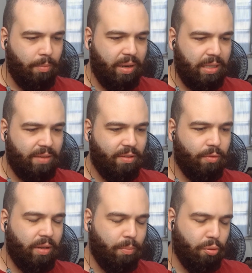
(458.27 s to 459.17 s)
because of the
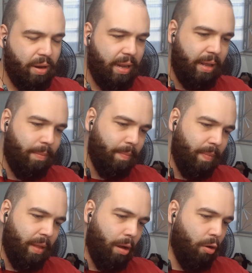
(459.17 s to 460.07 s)
really pretty,
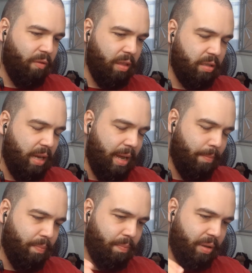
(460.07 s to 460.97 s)
over the
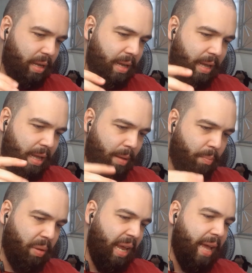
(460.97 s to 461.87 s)
top uh,
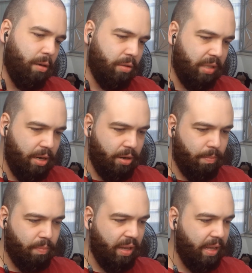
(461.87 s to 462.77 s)
pianos that
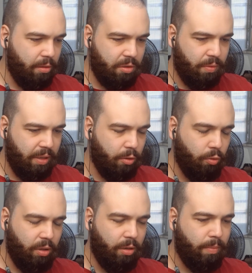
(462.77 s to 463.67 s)
are playing those really
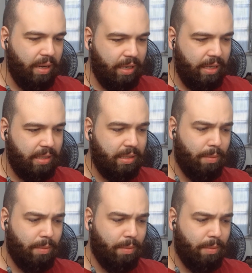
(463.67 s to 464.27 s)
cool little melodies.